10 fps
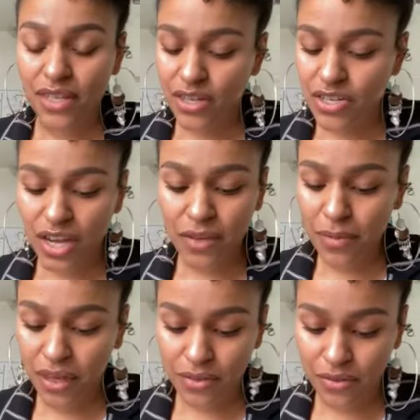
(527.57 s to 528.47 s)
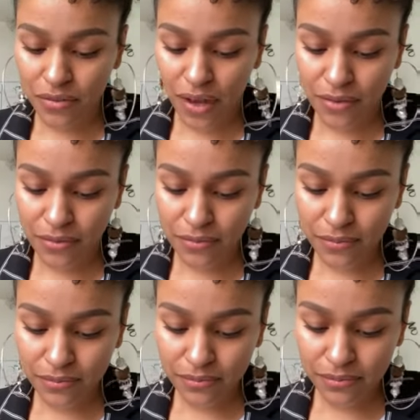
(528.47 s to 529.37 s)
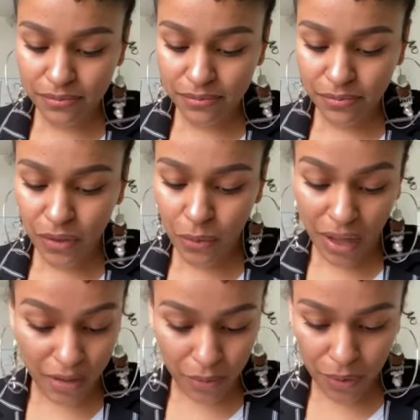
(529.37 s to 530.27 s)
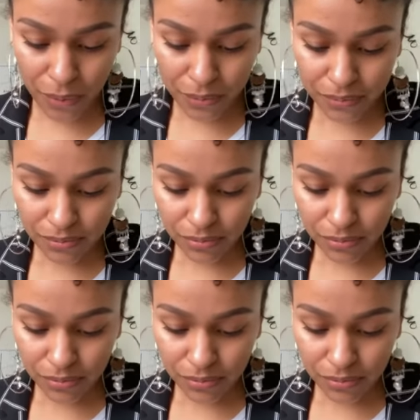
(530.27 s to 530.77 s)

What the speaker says: shame can't survive," end quote.